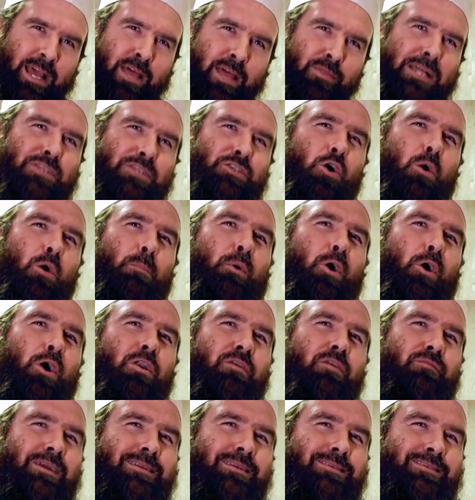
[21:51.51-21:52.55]
That's all part
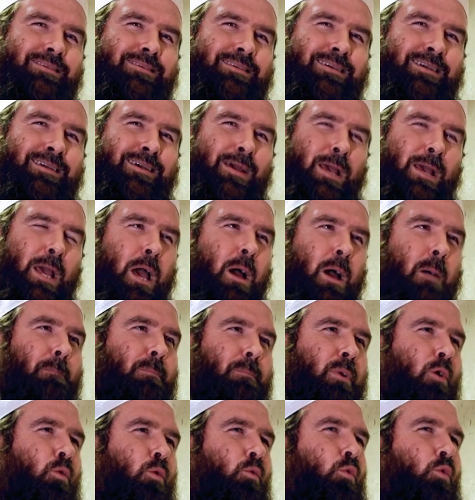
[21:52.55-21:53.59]
of it.
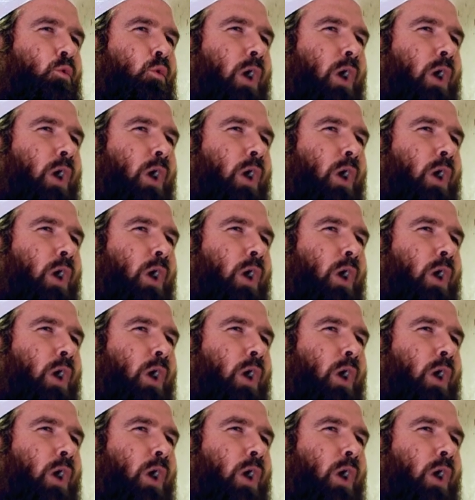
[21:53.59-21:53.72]
But